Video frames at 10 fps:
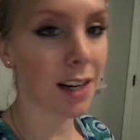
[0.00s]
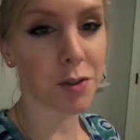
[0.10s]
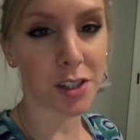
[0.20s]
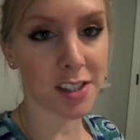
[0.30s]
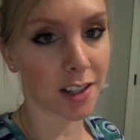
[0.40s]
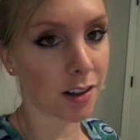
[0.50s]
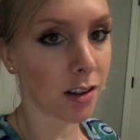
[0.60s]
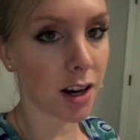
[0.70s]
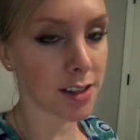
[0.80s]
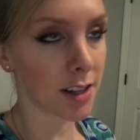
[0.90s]
It was just the
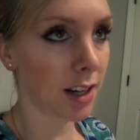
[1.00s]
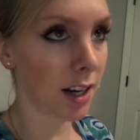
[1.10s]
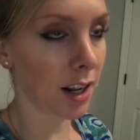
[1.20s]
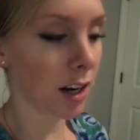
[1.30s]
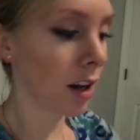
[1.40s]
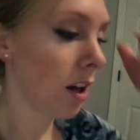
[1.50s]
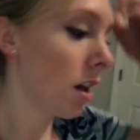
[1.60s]
closet needed